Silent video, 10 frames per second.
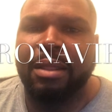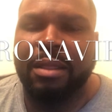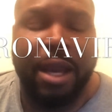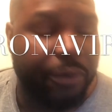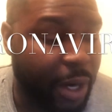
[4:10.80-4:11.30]

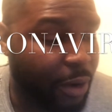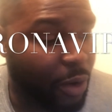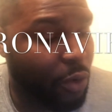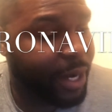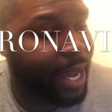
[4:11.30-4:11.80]
They're, they're
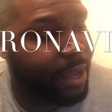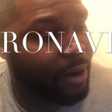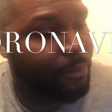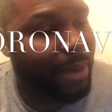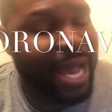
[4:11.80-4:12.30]
going out
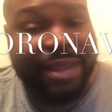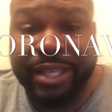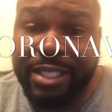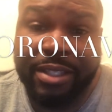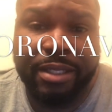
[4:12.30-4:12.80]
here buying
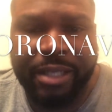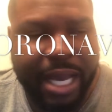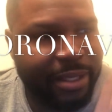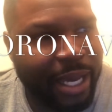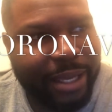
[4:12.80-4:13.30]
things, stealing things.
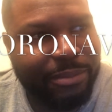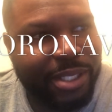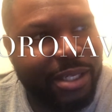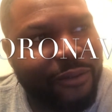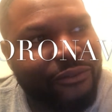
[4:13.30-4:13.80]
I, I even
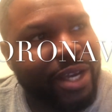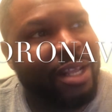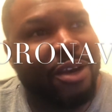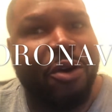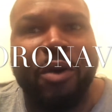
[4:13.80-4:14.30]
seen a
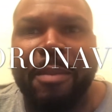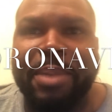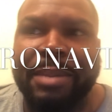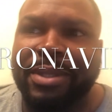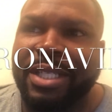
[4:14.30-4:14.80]
video where
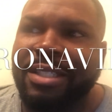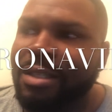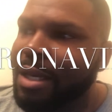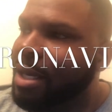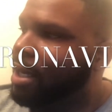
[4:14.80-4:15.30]
people just
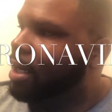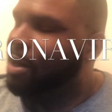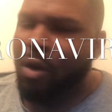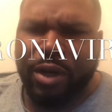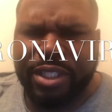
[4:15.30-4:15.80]

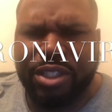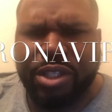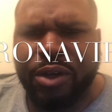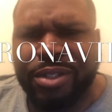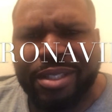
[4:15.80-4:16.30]
going to
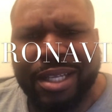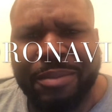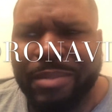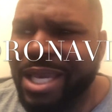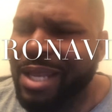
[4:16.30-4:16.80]
stores,
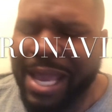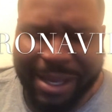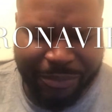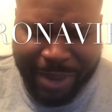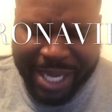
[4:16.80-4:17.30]
stealing meat like
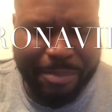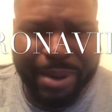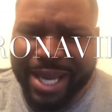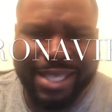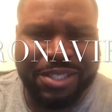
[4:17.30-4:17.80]
by the
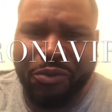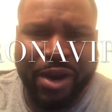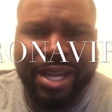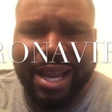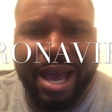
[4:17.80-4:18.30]
buckets and
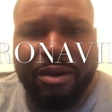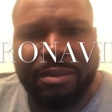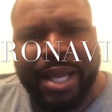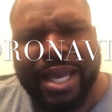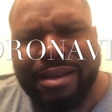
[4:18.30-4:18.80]
running out.
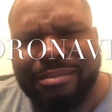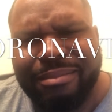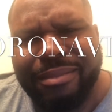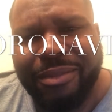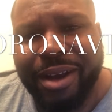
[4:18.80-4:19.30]
I'm like,
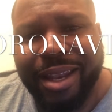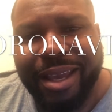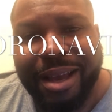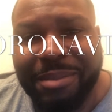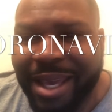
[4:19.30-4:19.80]

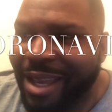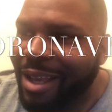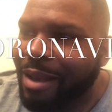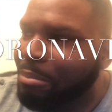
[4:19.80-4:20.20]
really? I'm like,